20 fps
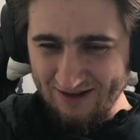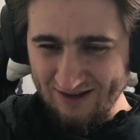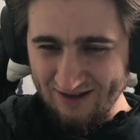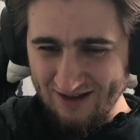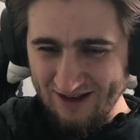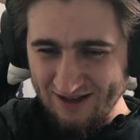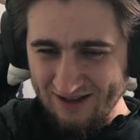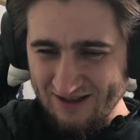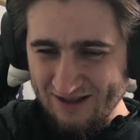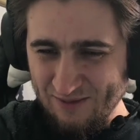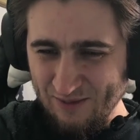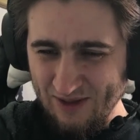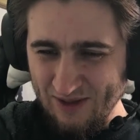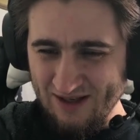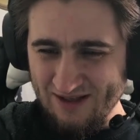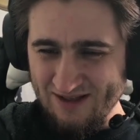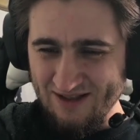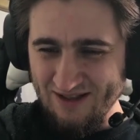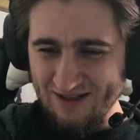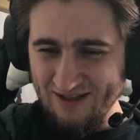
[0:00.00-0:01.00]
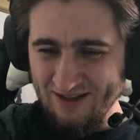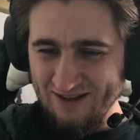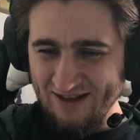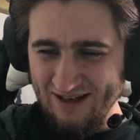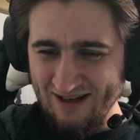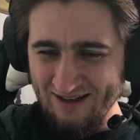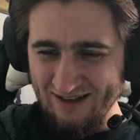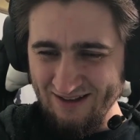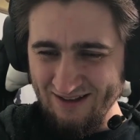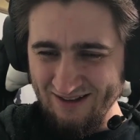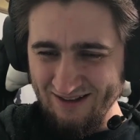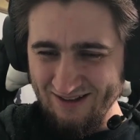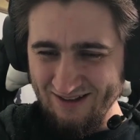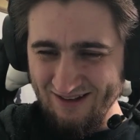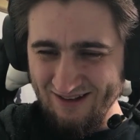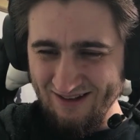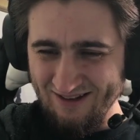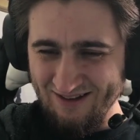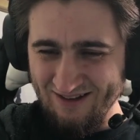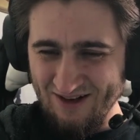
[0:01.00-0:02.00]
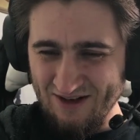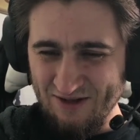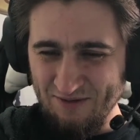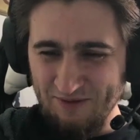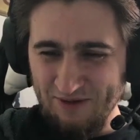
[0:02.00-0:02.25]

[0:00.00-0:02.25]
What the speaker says: That explains the denying in Guardians